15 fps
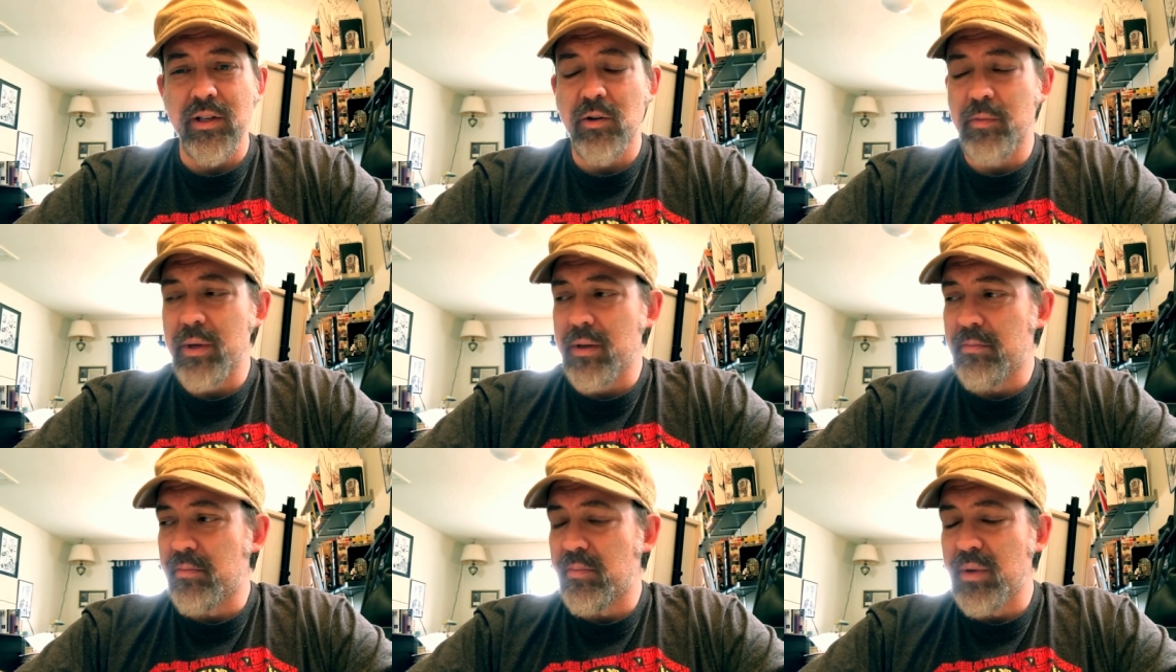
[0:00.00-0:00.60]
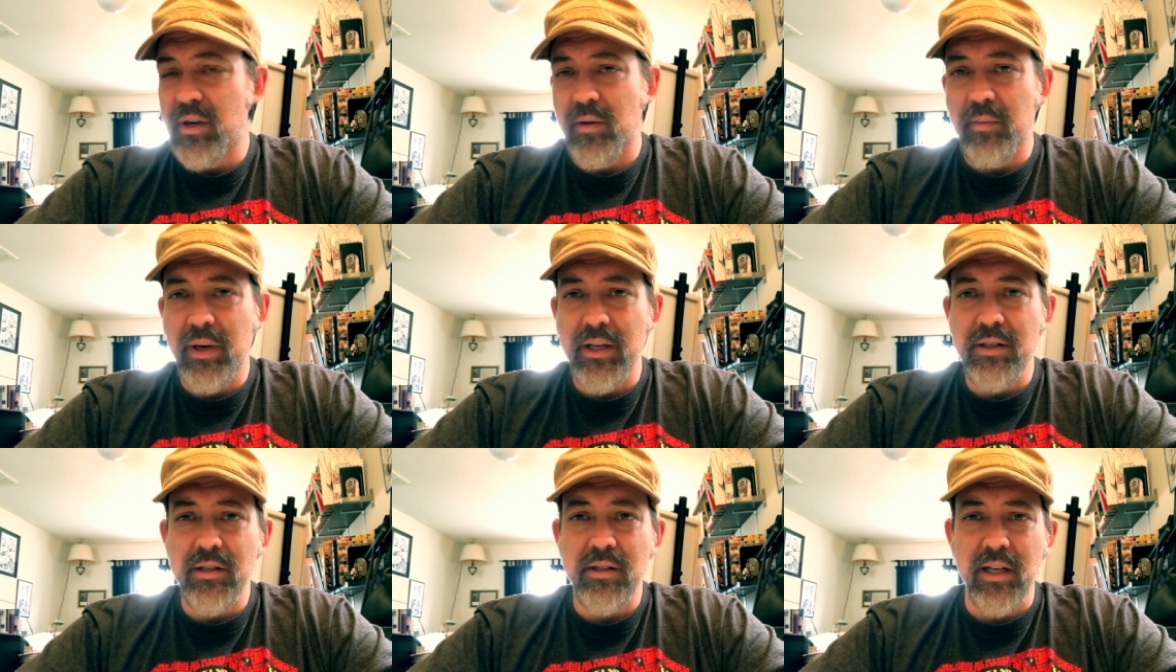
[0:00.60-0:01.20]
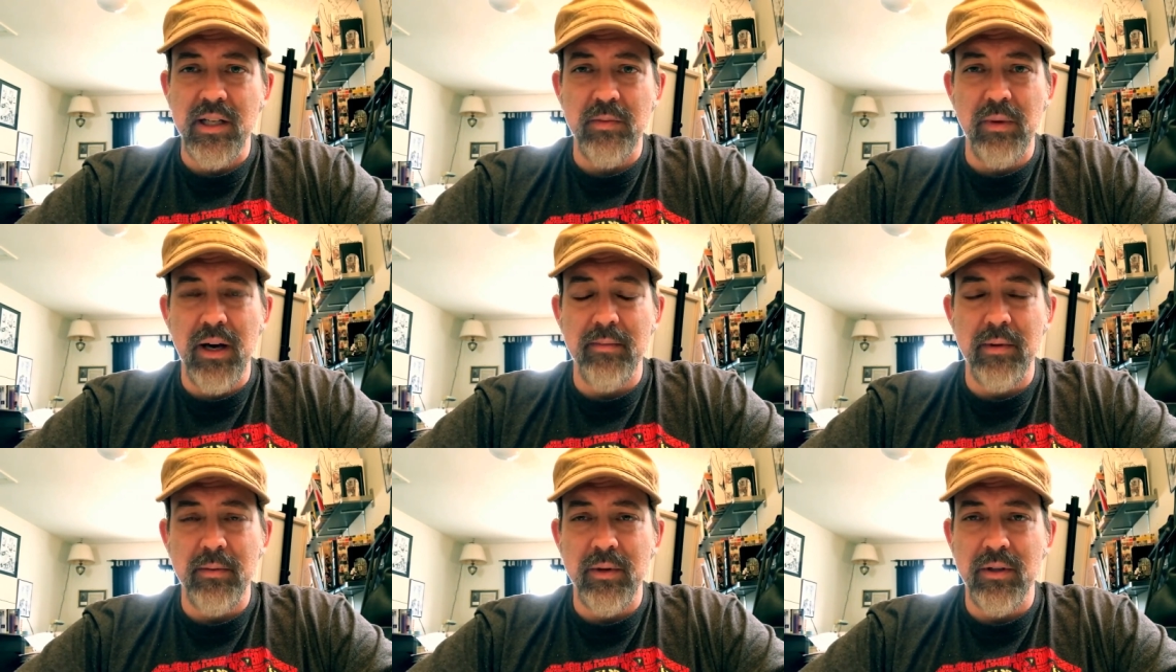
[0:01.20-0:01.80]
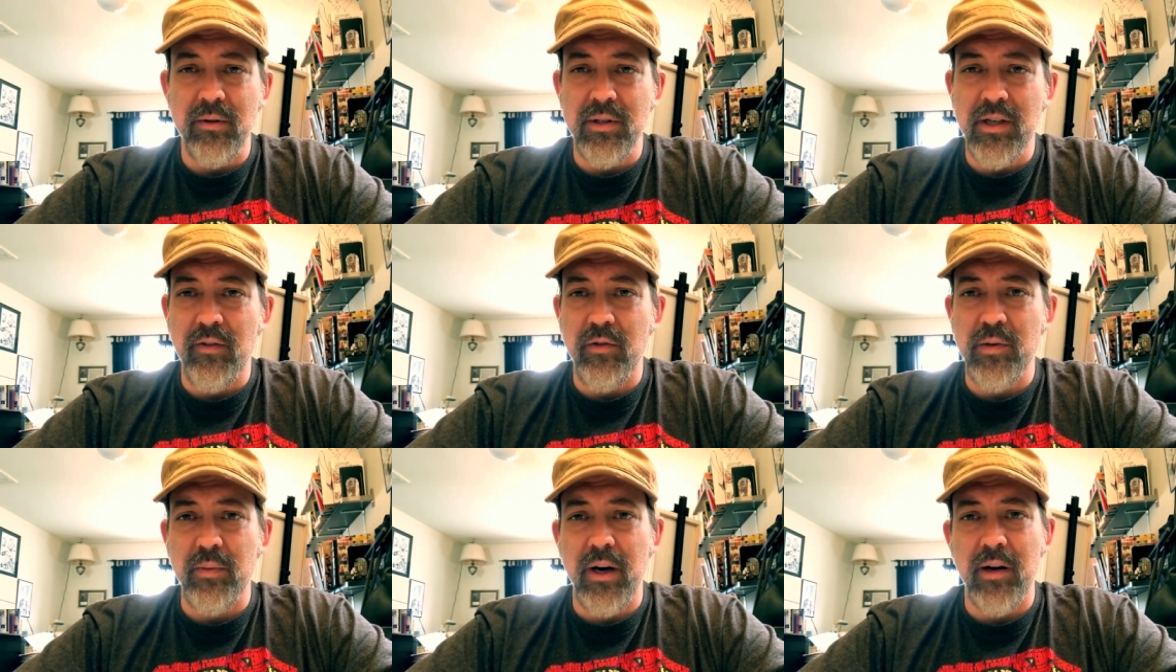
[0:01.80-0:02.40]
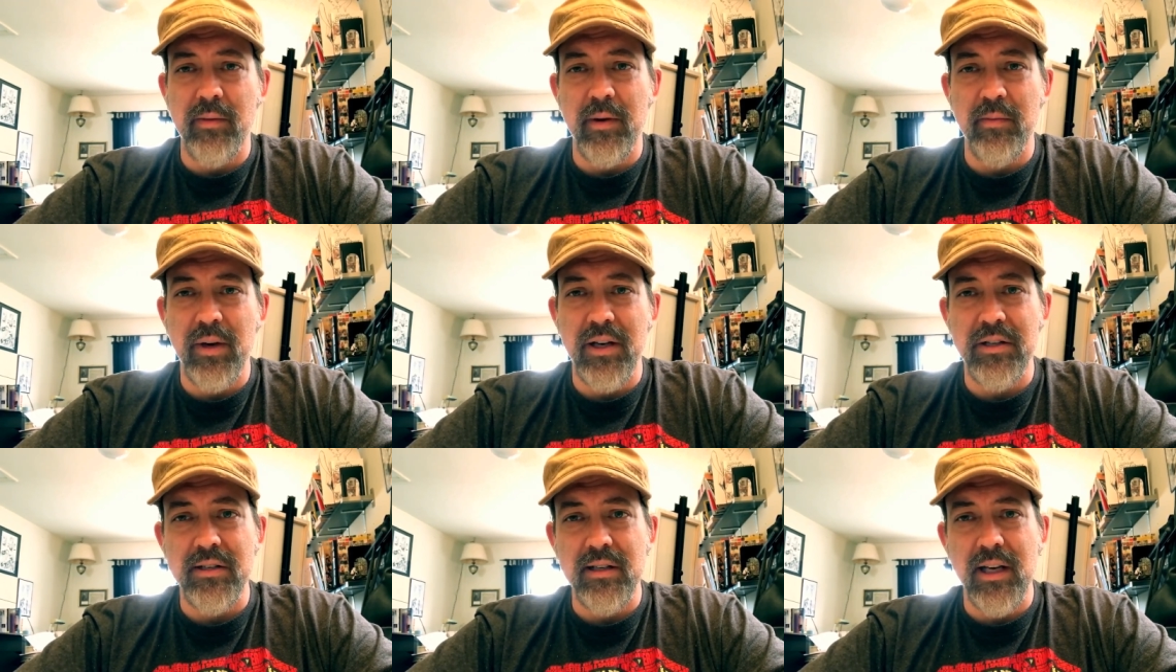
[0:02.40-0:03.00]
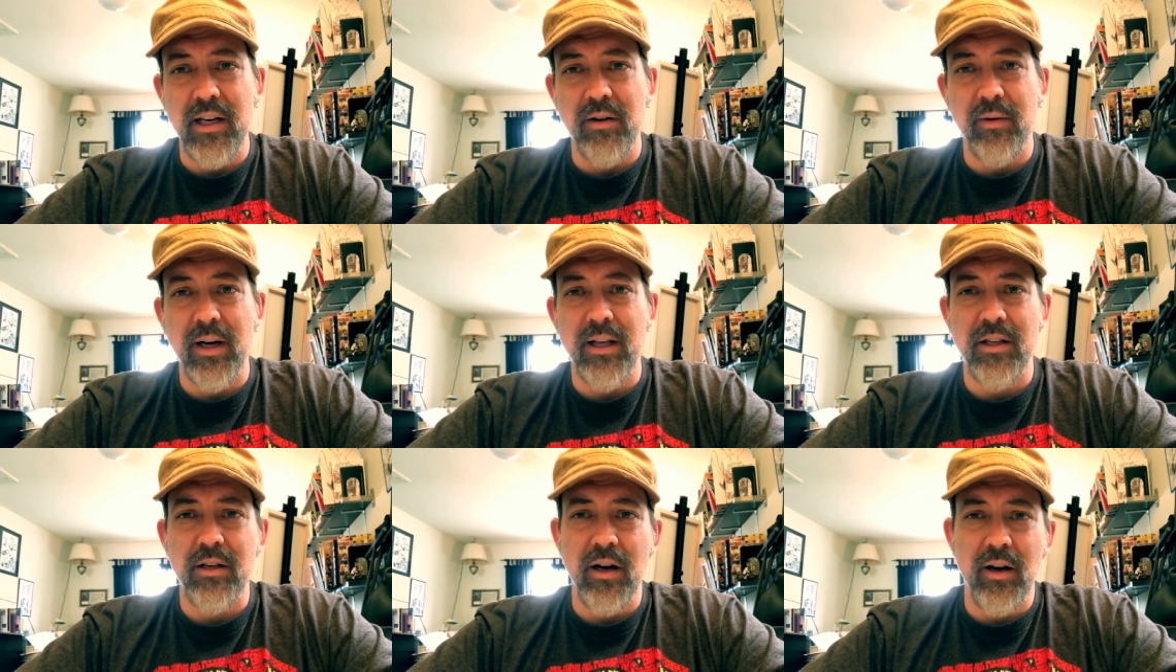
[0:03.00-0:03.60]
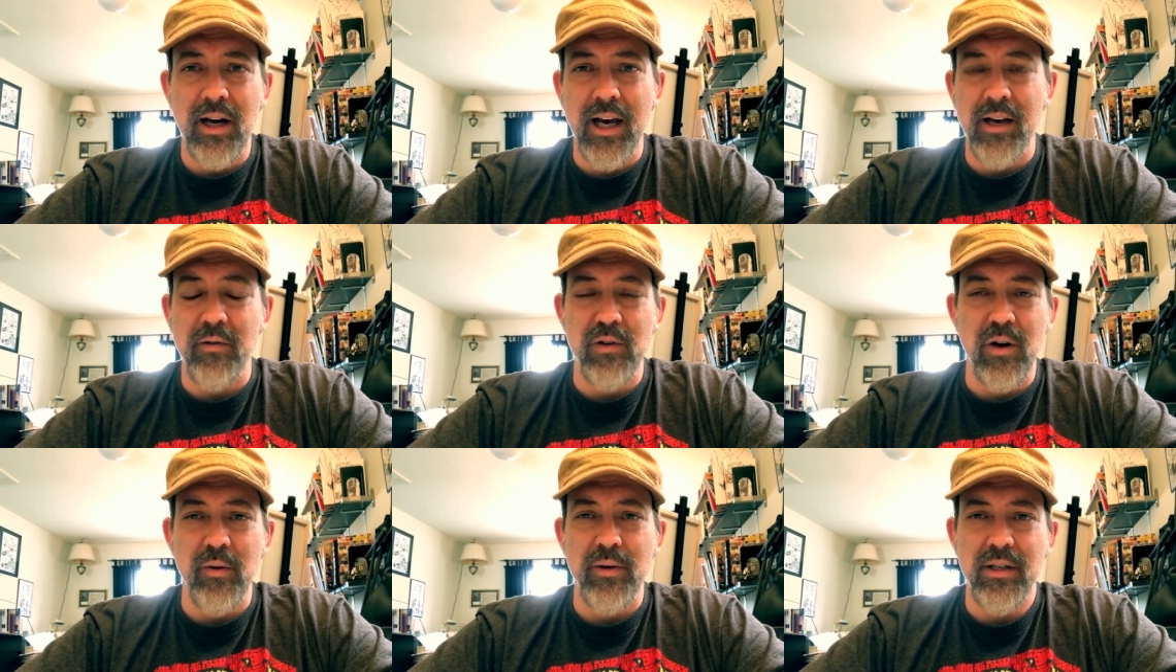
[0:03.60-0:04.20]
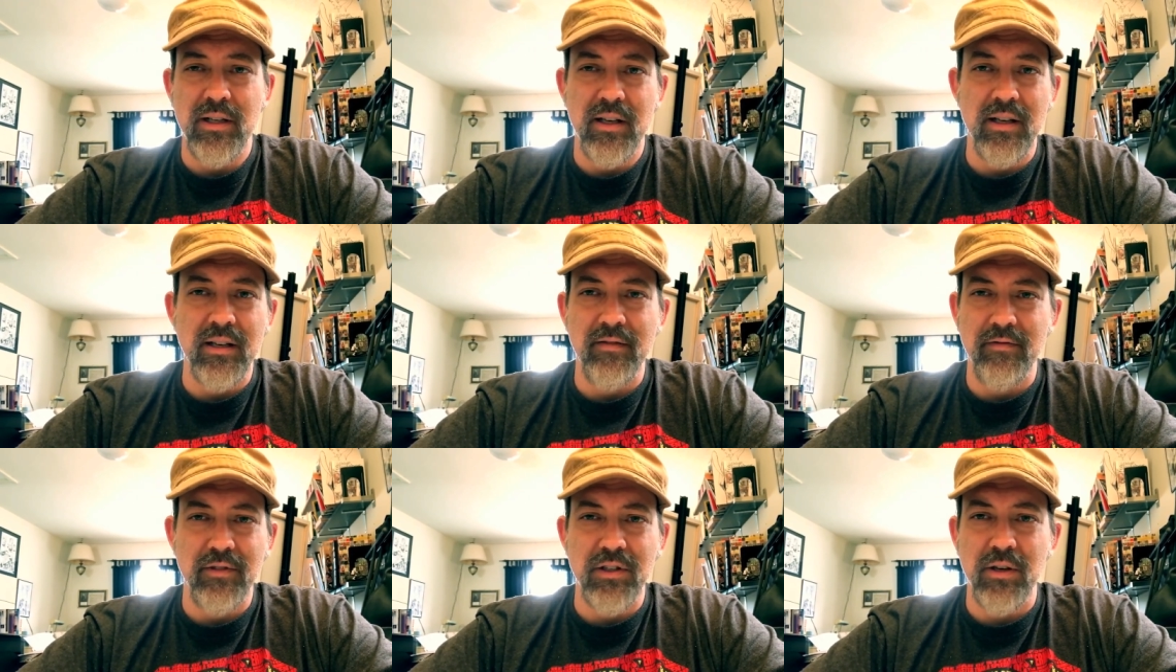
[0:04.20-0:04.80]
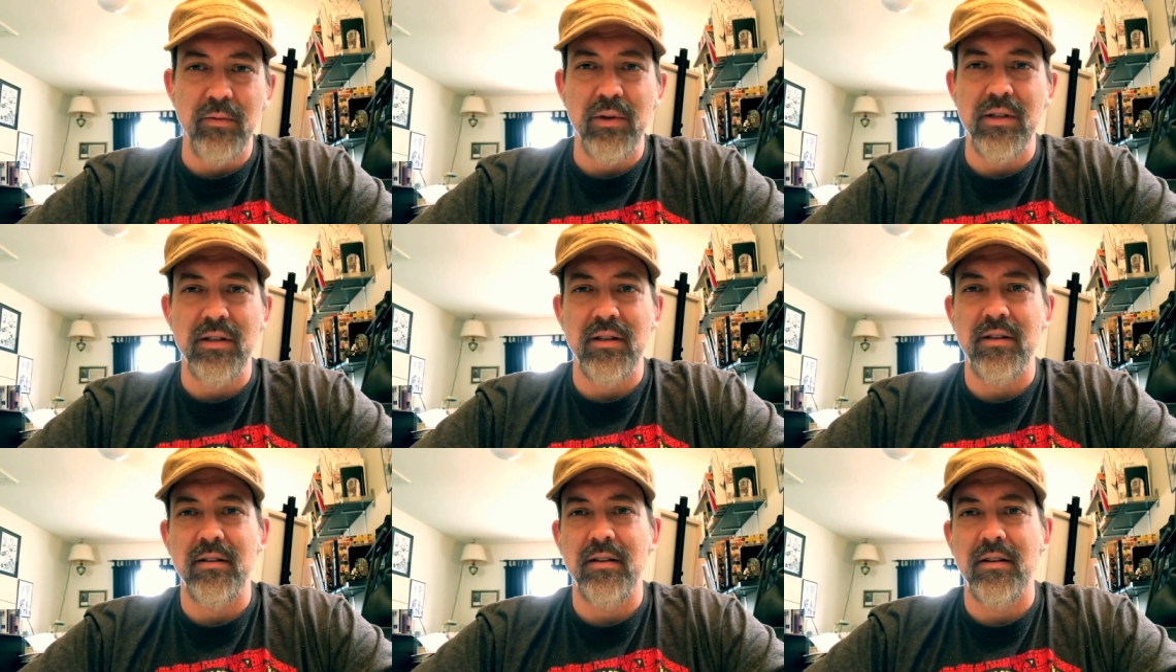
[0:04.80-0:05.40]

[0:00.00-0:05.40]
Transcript: There would be you know pages like I remember there were several Spider-Man pages laying around that I would always see for some reason.